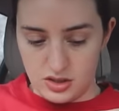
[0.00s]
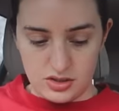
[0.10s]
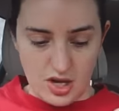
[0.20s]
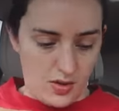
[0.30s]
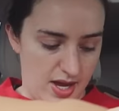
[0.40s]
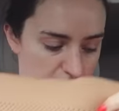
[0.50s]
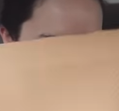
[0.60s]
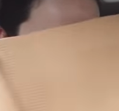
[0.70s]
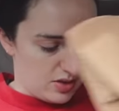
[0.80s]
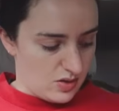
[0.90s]
So
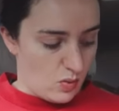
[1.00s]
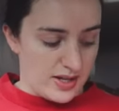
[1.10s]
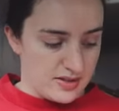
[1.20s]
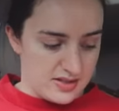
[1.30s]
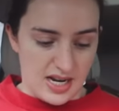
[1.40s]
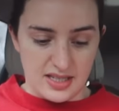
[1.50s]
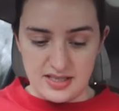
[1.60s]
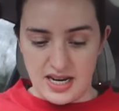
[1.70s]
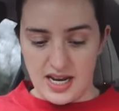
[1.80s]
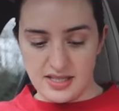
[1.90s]
it's Wednesday
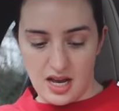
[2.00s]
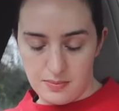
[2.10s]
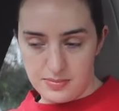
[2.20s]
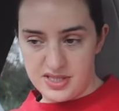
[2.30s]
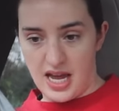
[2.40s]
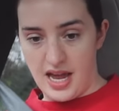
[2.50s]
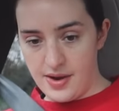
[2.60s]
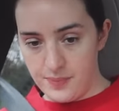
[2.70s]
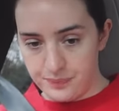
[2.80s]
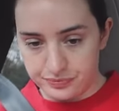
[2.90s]
today, it's hump
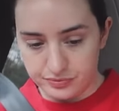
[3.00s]
day.